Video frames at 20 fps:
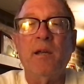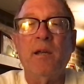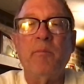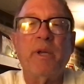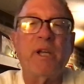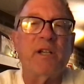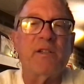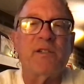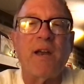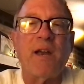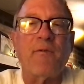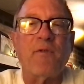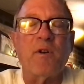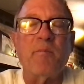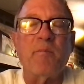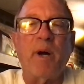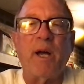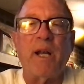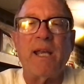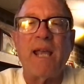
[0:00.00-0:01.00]
Because
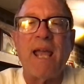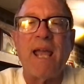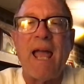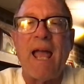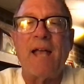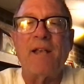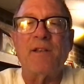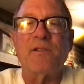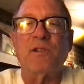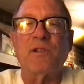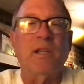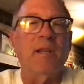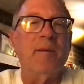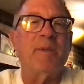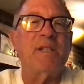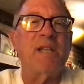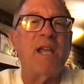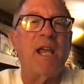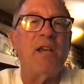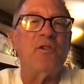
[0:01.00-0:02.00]
everybody has
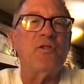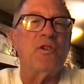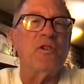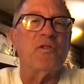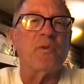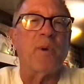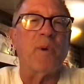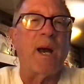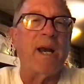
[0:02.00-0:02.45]
limitations, right?